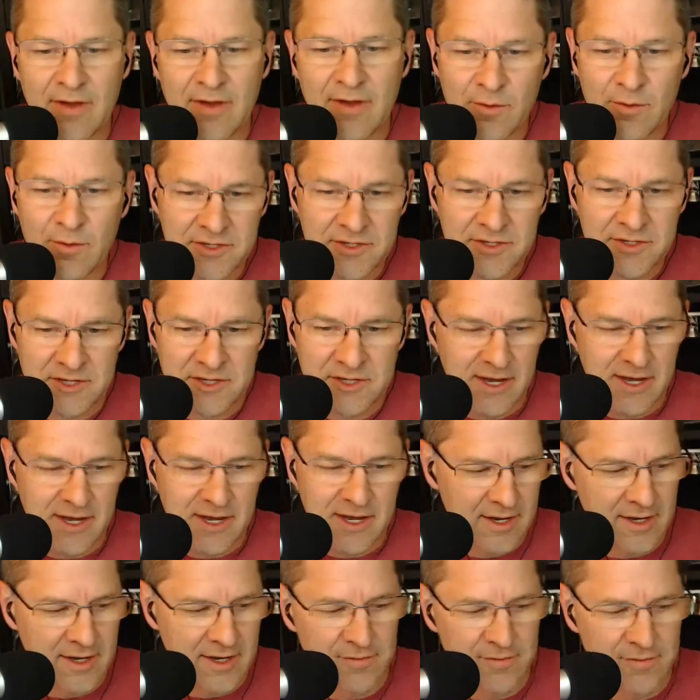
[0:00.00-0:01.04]
will say
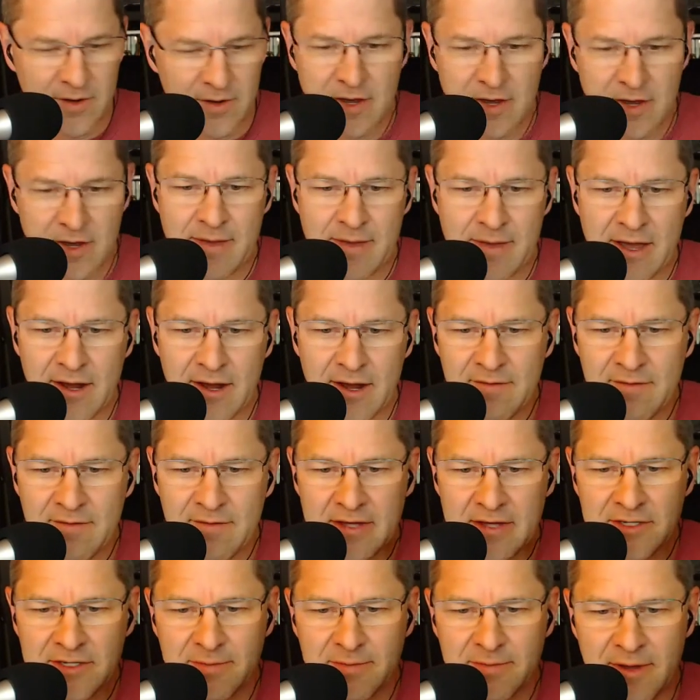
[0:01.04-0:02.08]
if you come out, I'm
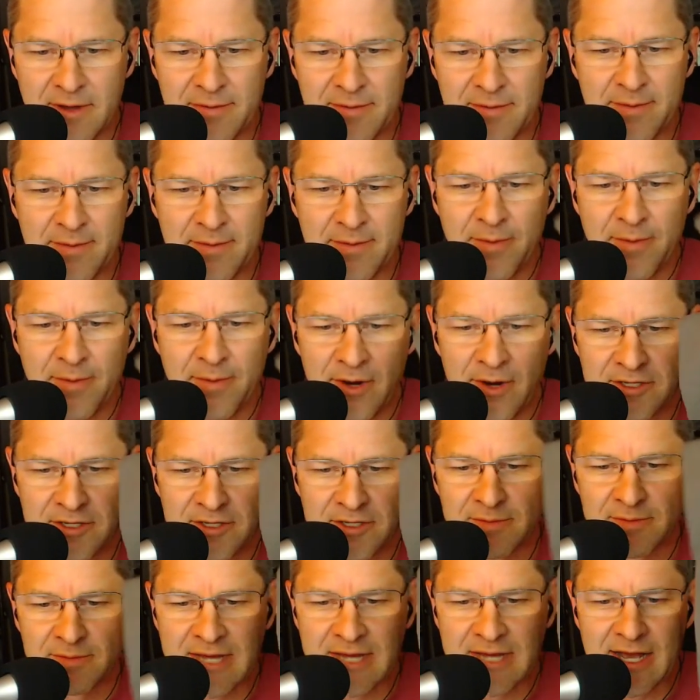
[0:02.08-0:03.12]
going to be bringing
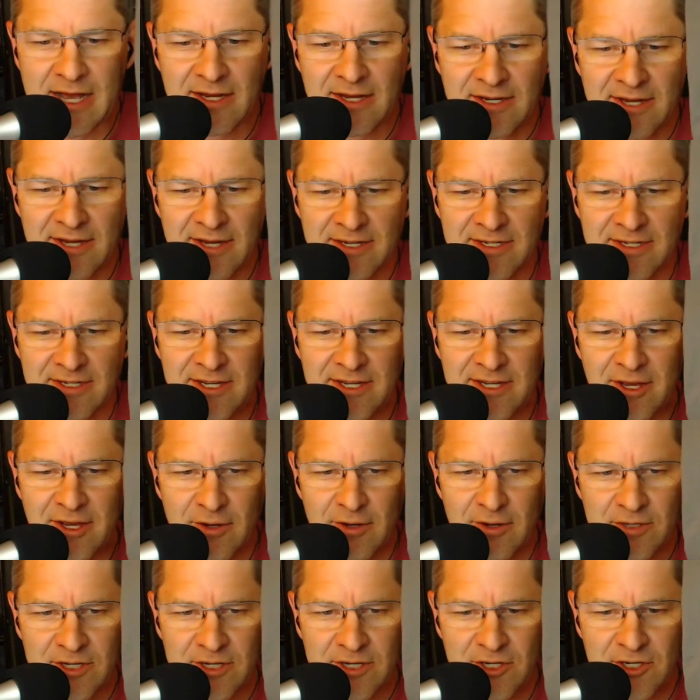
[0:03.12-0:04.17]
some
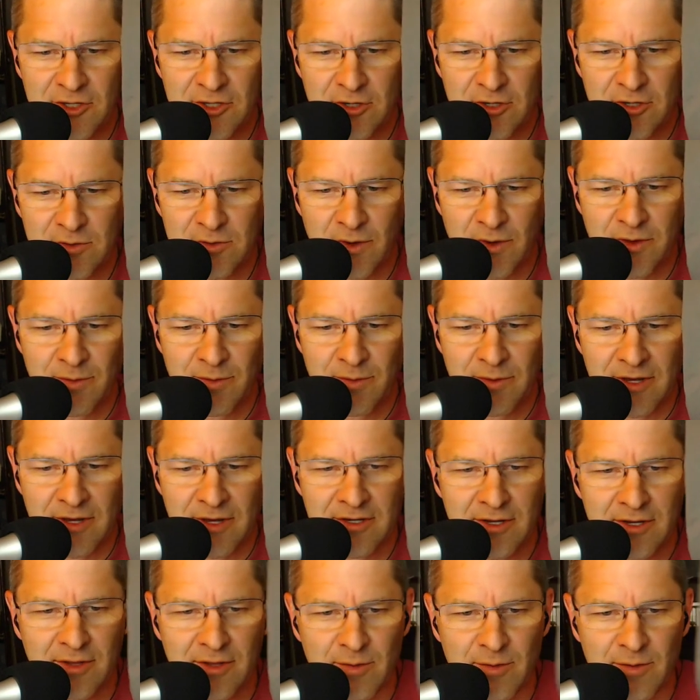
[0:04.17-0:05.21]
Talk.to T-shirts with me
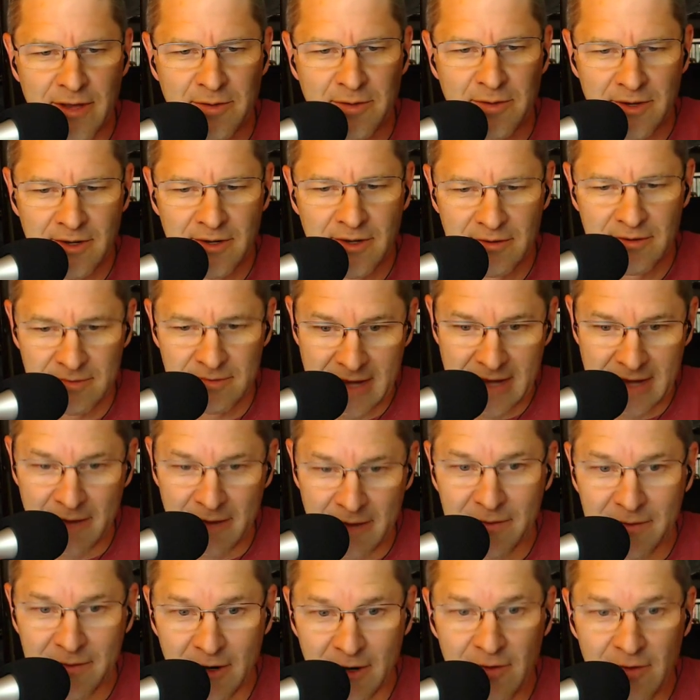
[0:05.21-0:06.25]
to the Redmond out
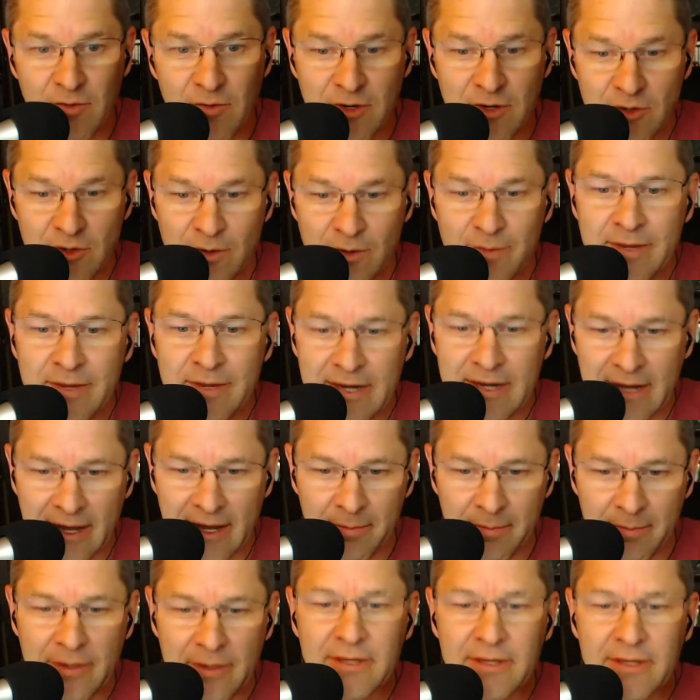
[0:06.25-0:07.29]
there. If we do a
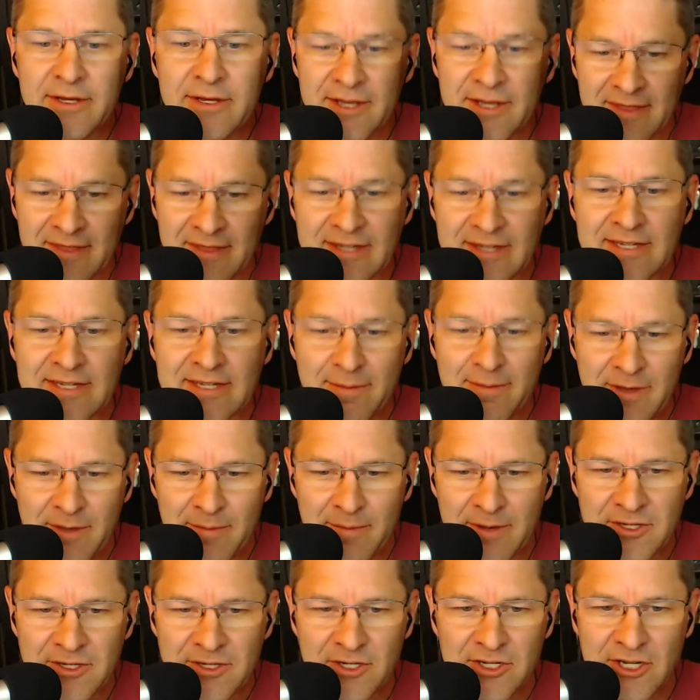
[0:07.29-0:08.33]
meetup, they sent me a
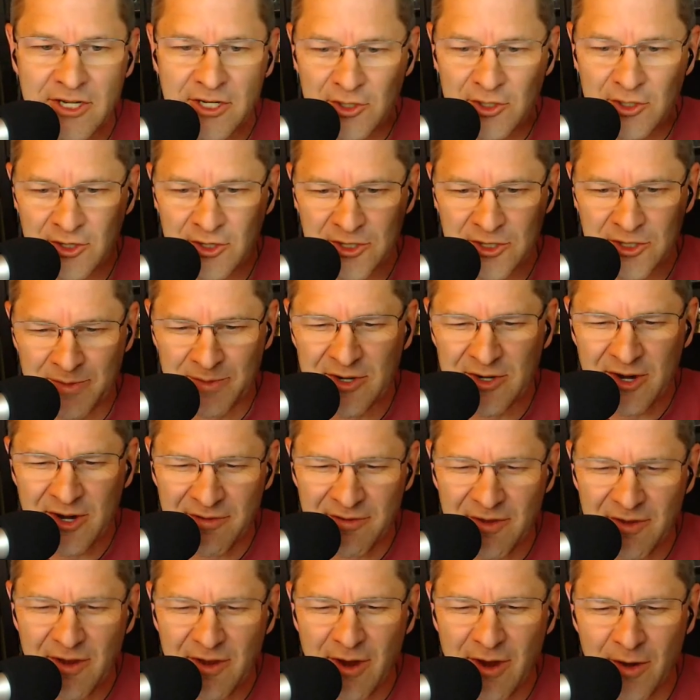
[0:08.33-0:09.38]
bunch of T-shirts. I've been trying to
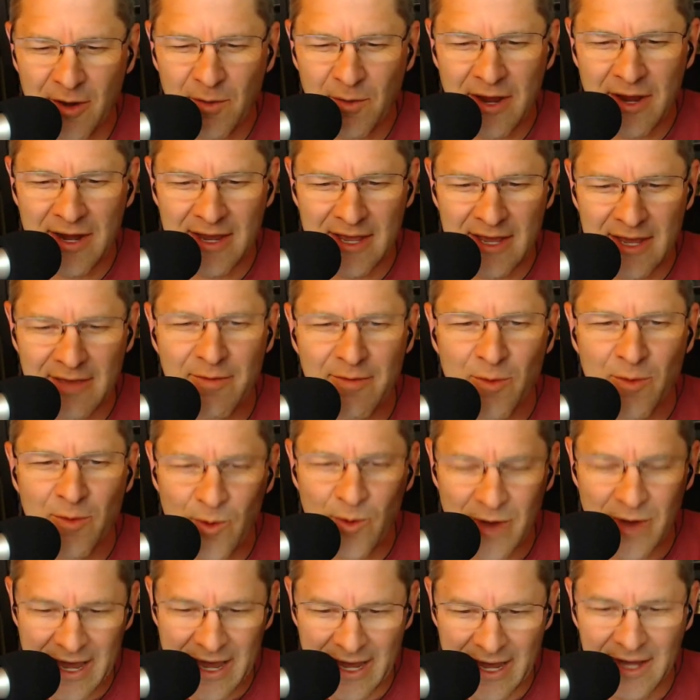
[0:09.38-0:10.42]
figure out a way to give them
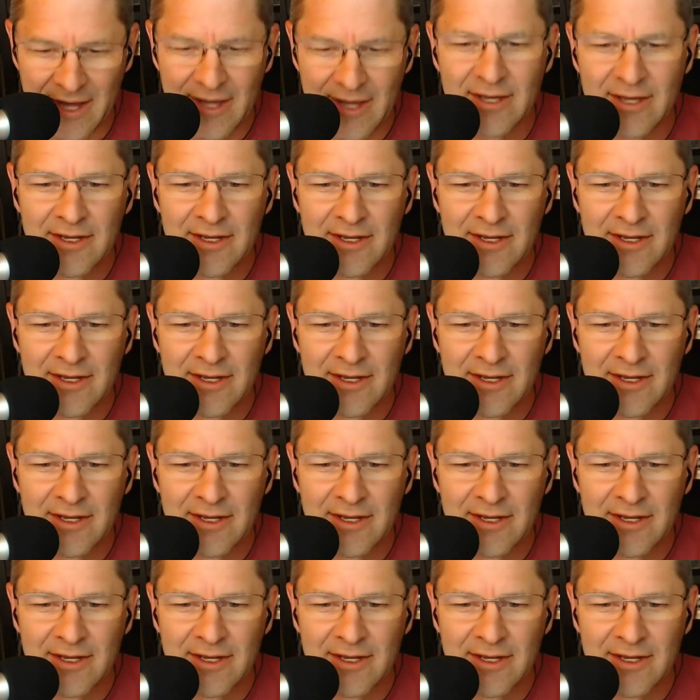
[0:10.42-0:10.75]
away.